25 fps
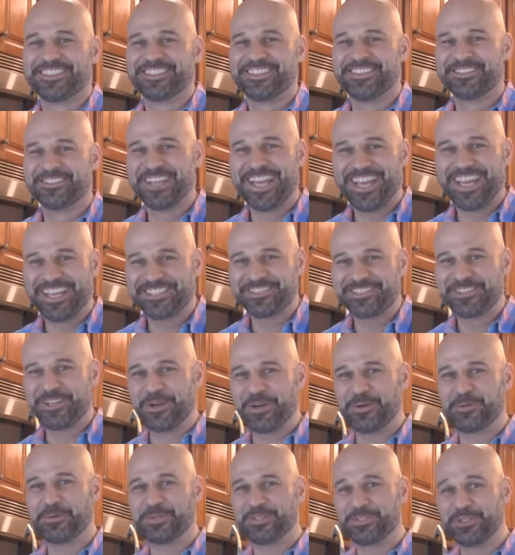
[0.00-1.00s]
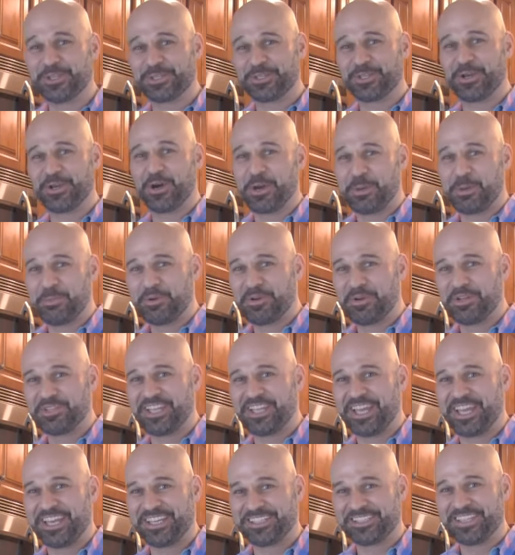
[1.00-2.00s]
Okay, so we took the hard-boiled
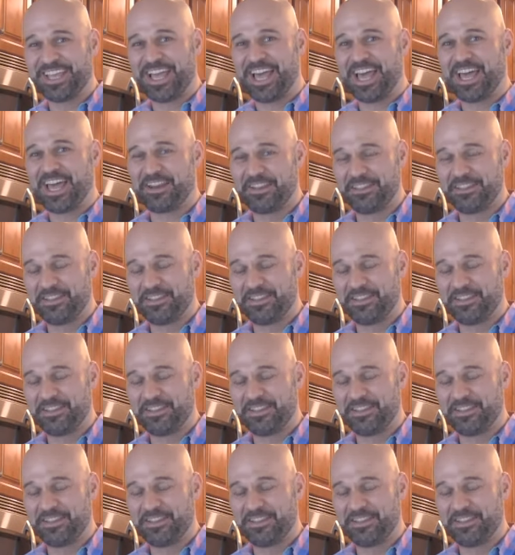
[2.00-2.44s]
eggs out of